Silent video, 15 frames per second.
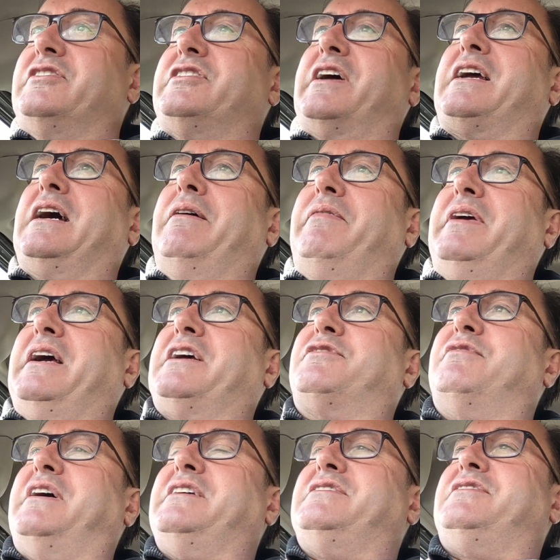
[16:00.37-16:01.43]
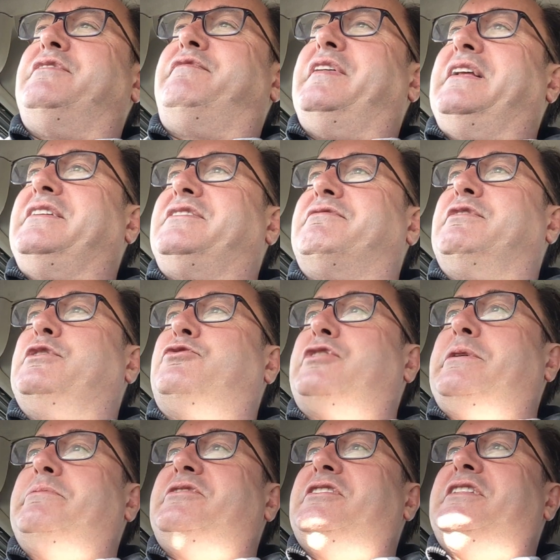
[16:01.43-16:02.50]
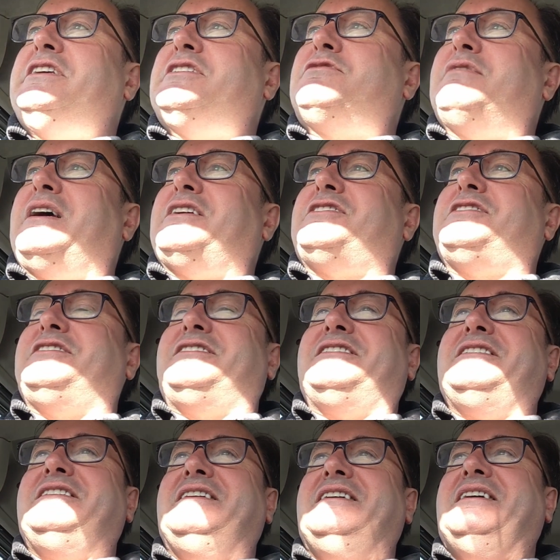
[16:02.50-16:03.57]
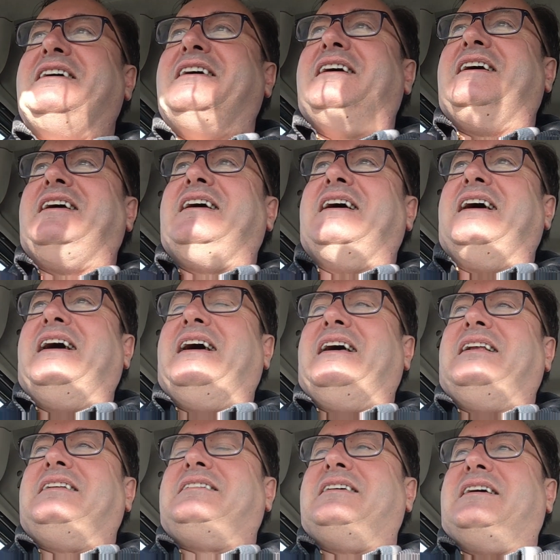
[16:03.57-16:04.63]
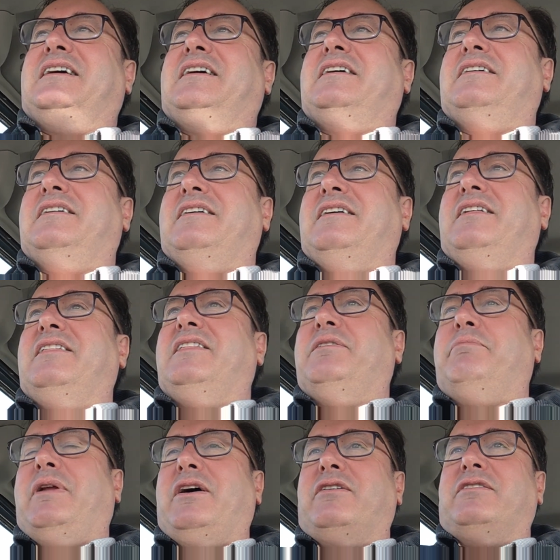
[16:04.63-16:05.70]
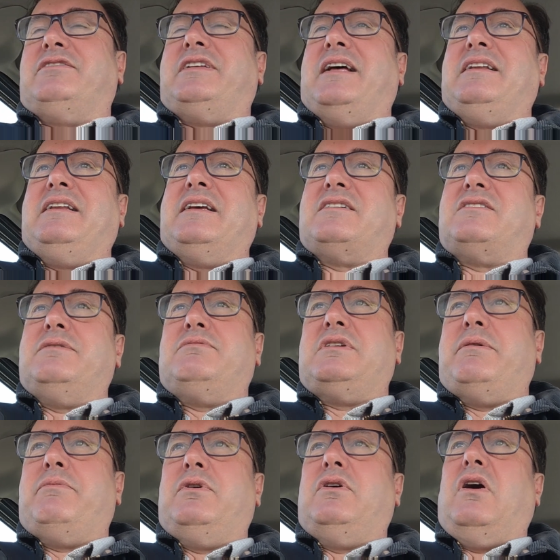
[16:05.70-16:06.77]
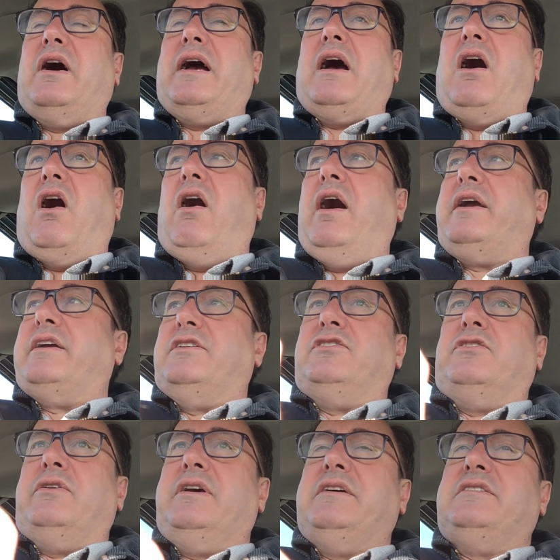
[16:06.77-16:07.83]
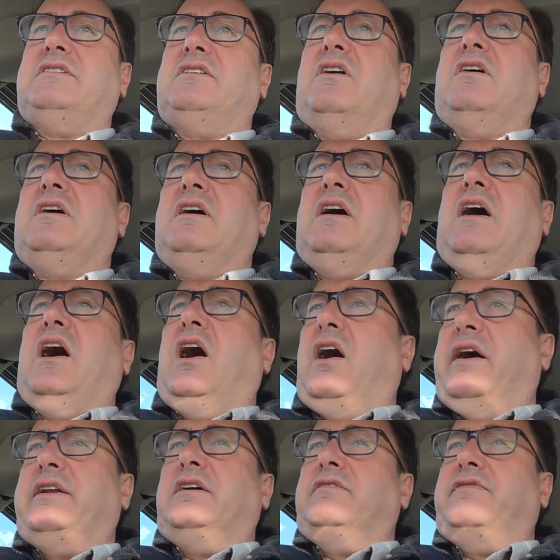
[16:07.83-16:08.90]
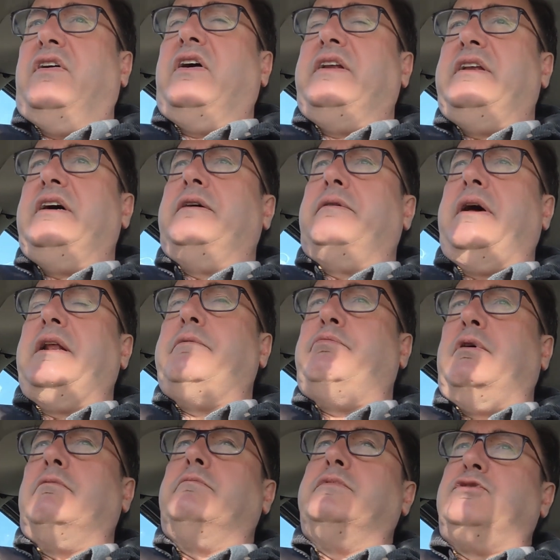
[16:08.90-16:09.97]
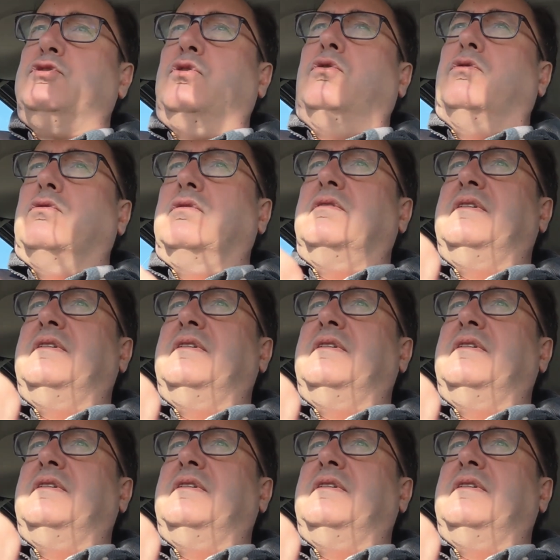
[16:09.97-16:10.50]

the checkup, the x-rays, the fillings, the root treatments and the extractions. And uh, the bloke standing next to him said, well, I, I can do it. He said, I, I don't find it any problem at all.